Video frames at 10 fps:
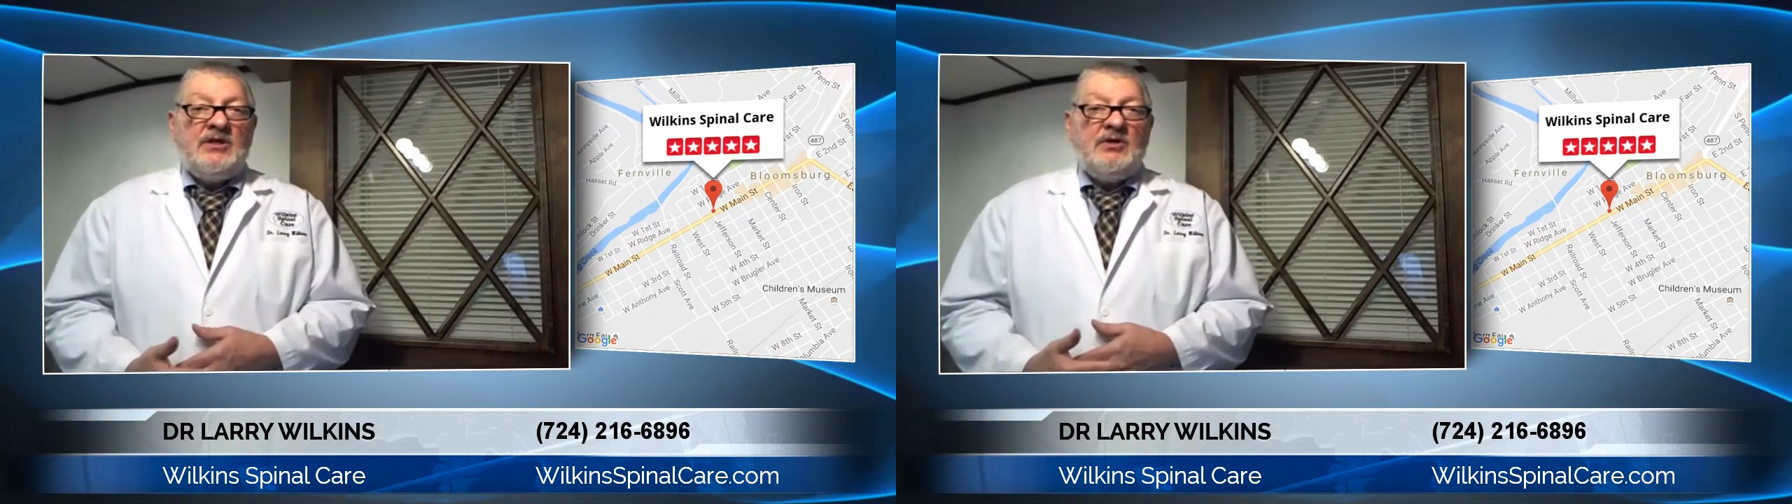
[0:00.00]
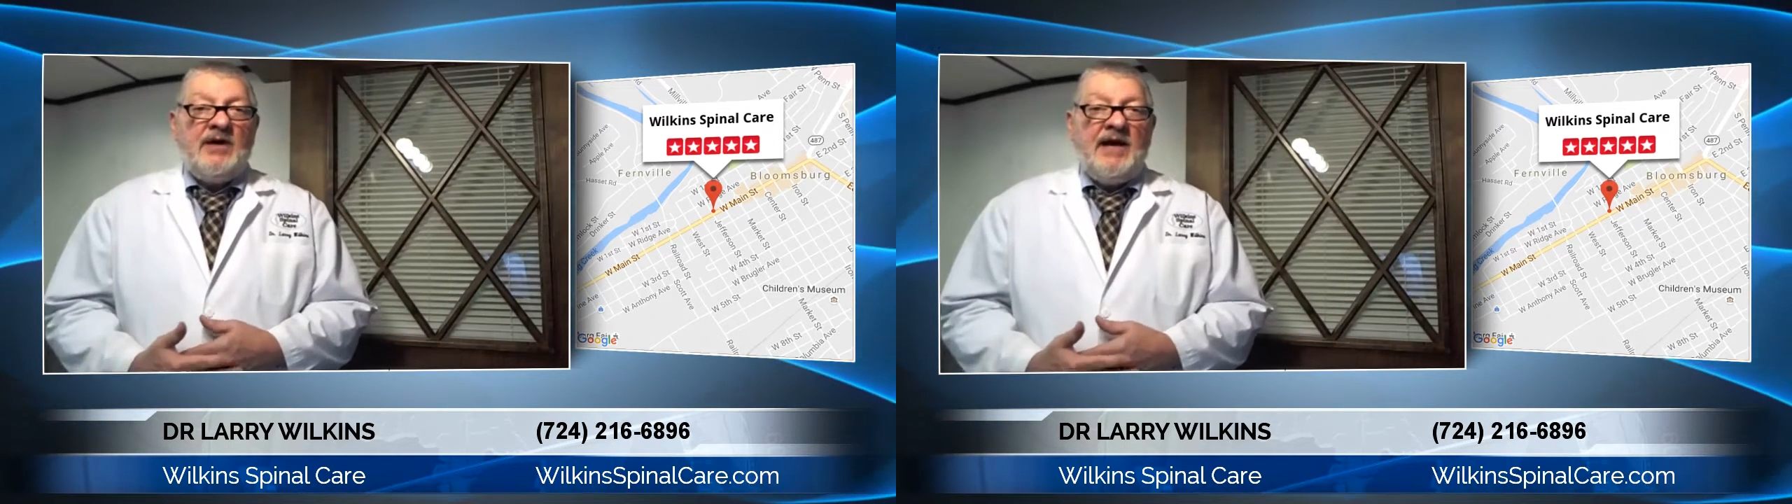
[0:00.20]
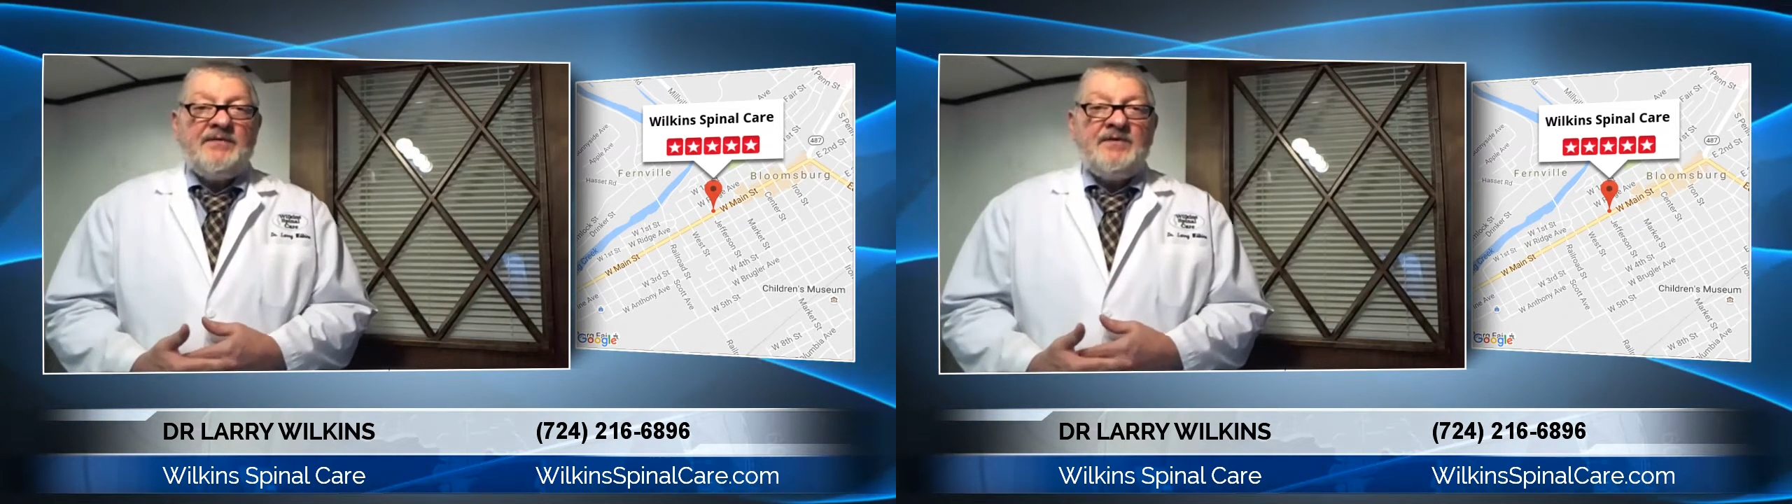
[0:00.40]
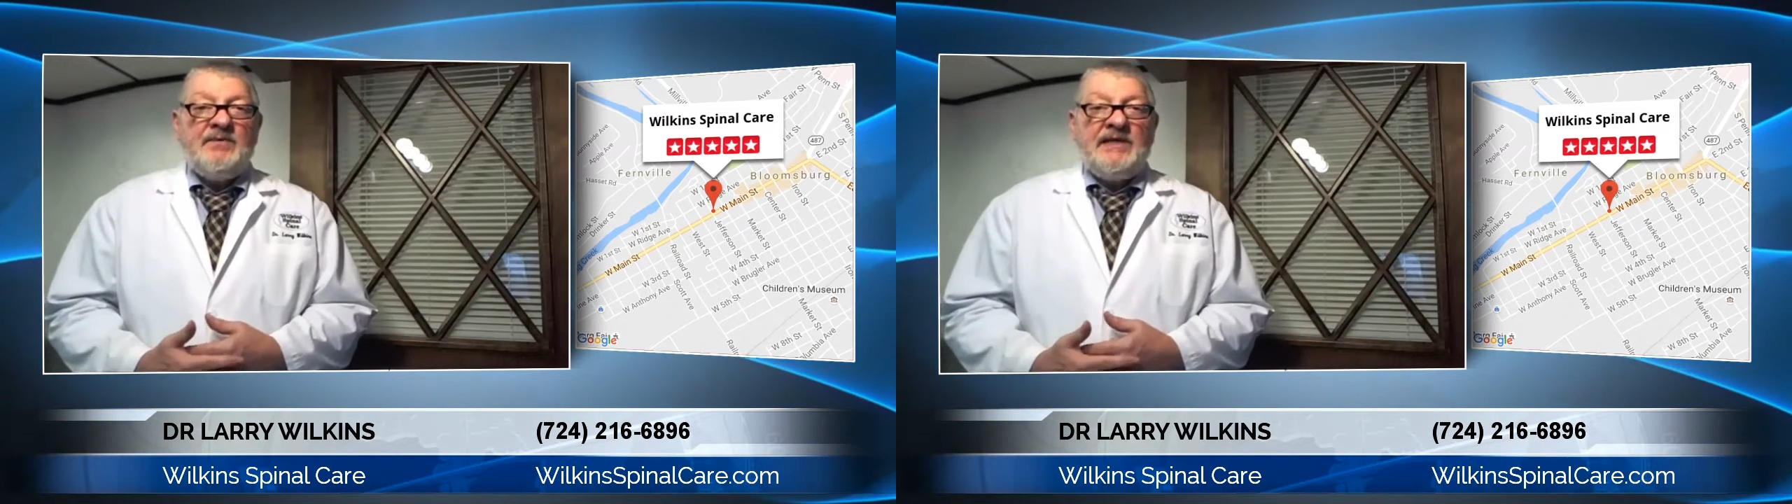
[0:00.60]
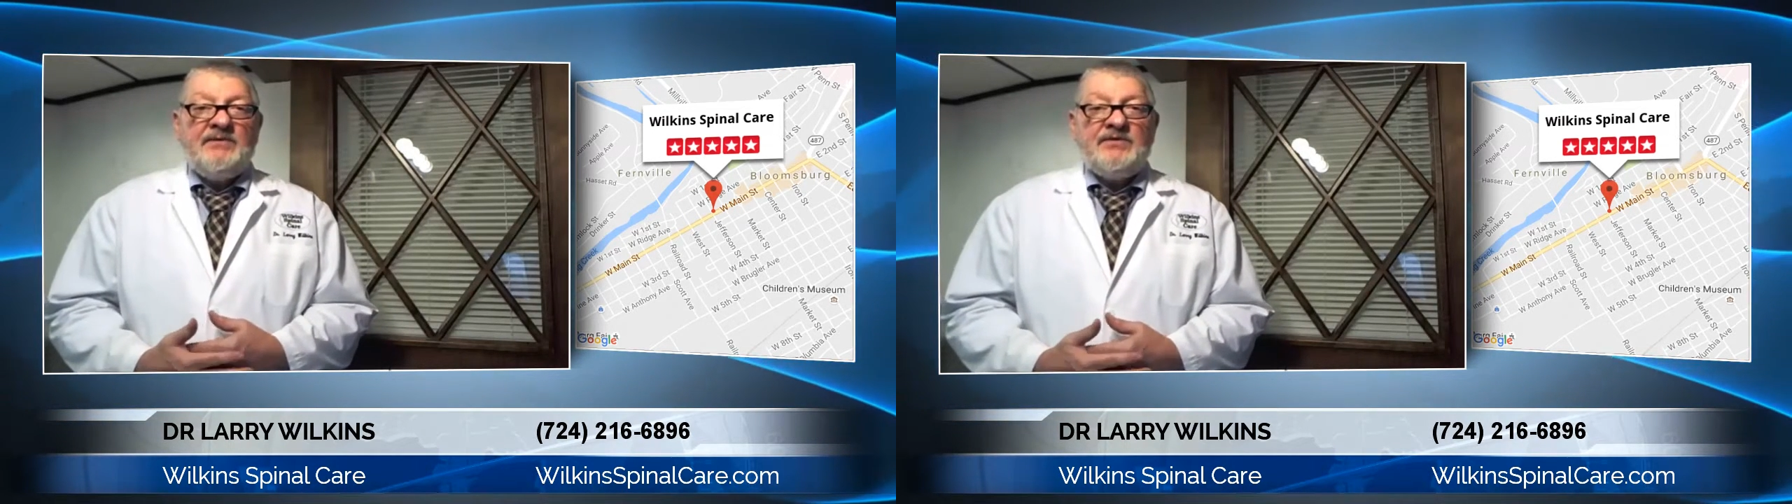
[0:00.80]
You have to
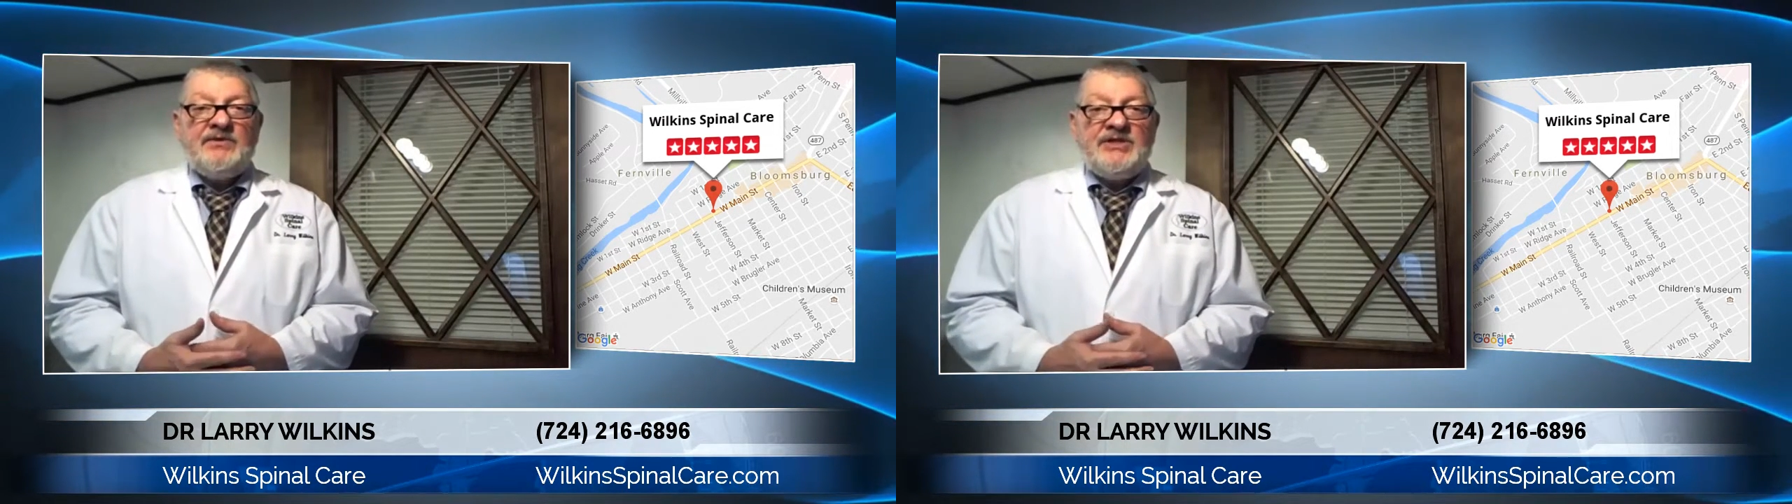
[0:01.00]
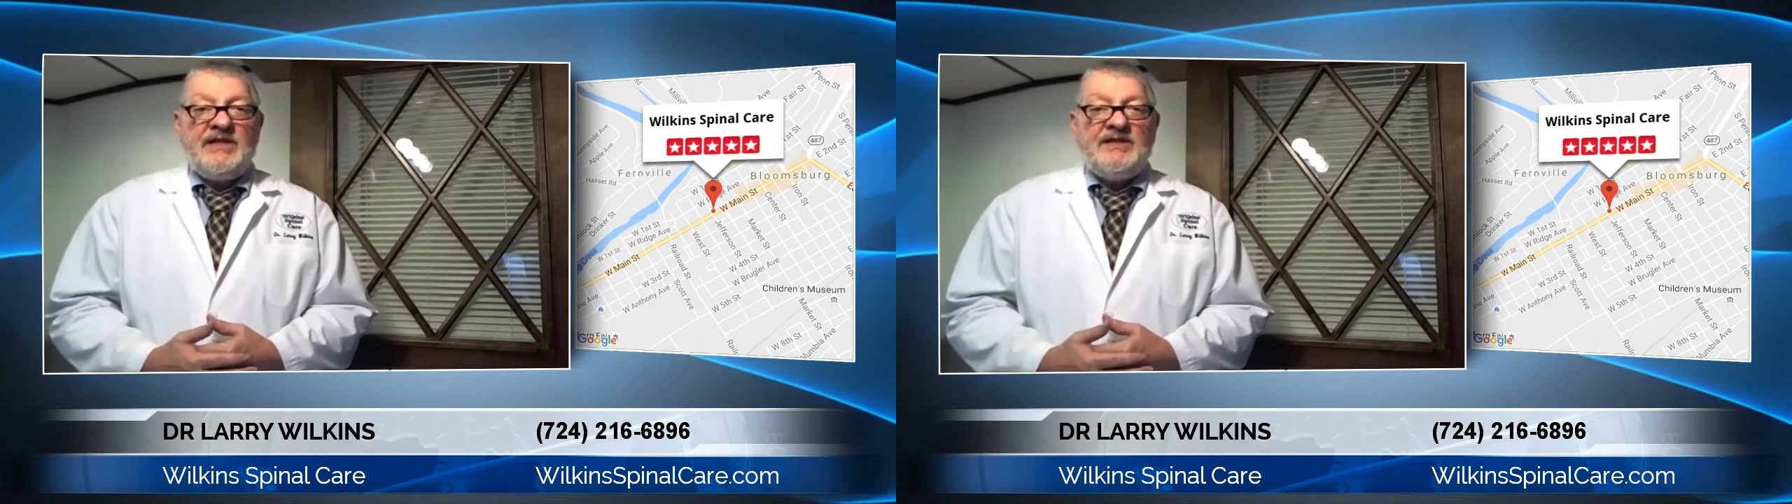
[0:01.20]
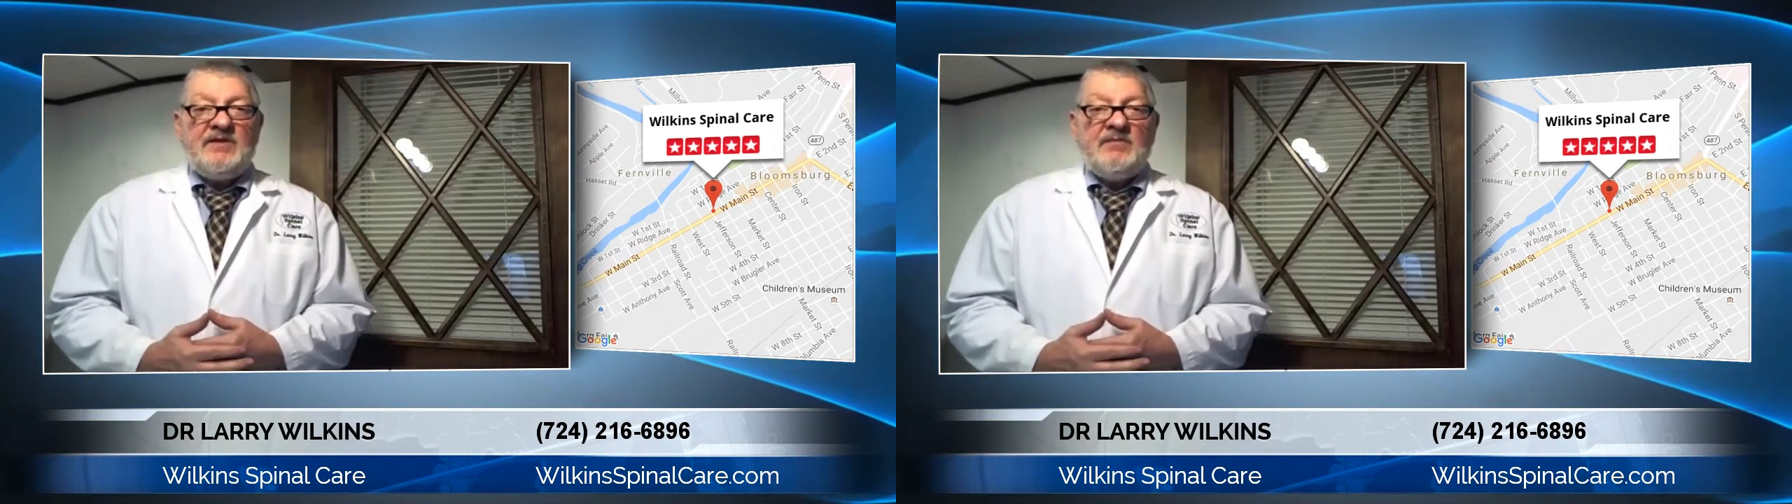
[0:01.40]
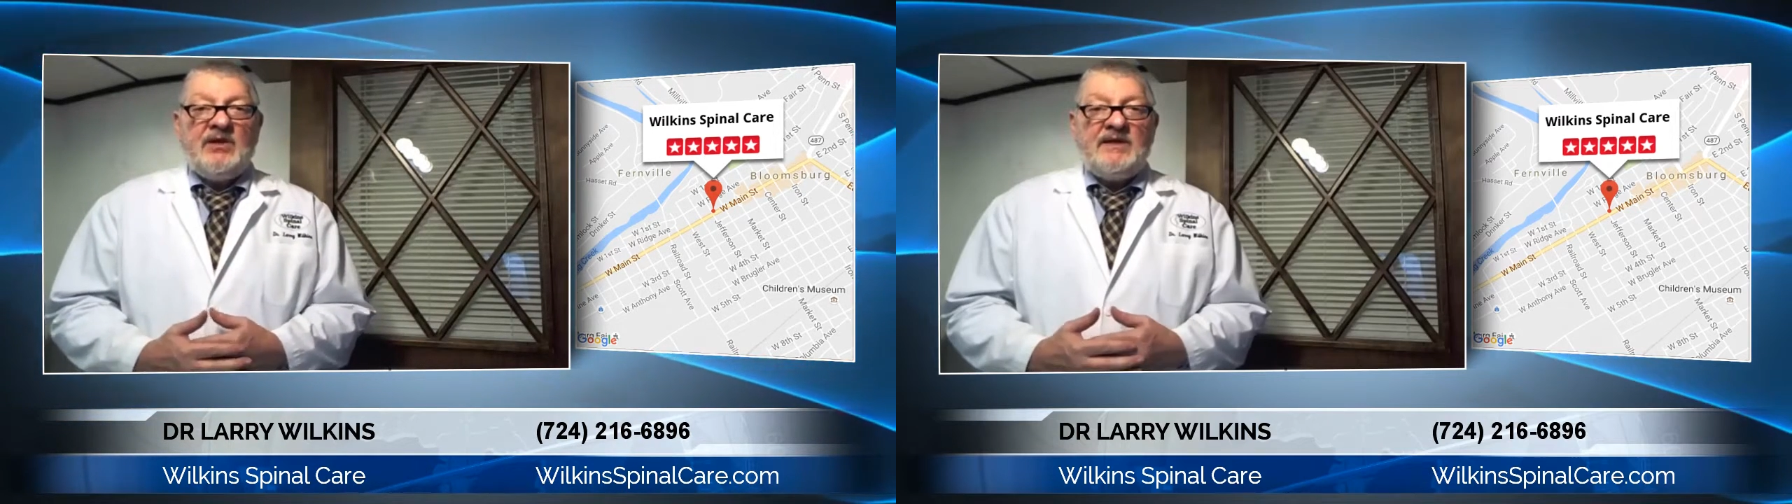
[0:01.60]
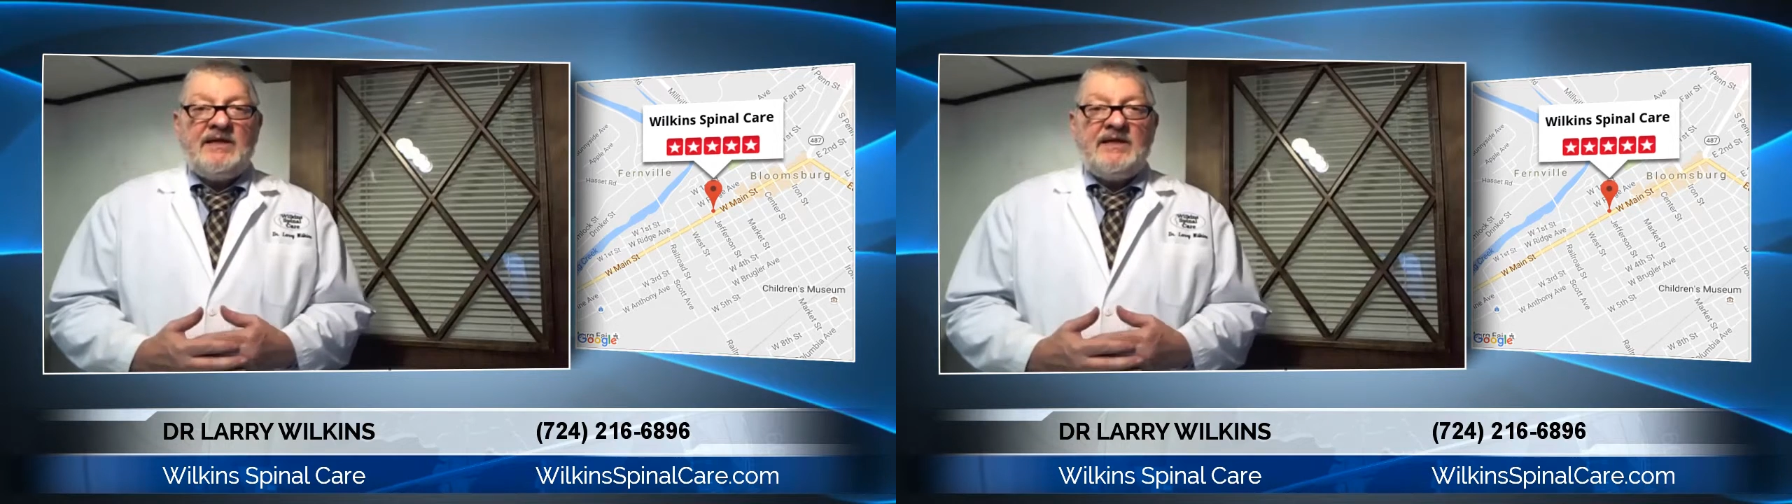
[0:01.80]
be able to change their blood